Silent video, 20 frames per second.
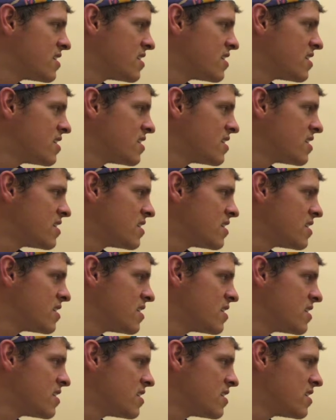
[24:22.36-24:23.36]

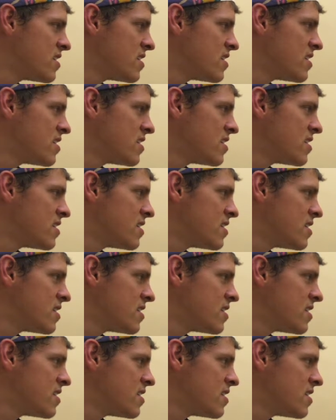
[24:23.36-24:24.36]

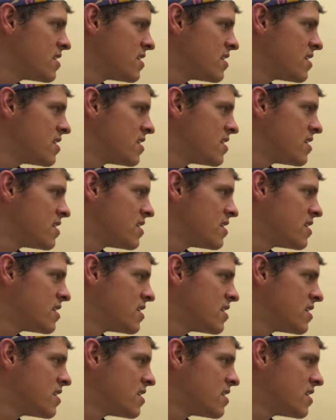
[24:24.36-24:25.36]

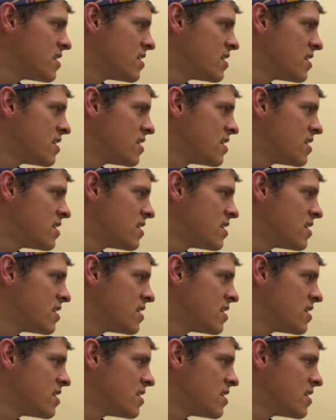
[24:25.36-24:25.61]
This person isn't speaking.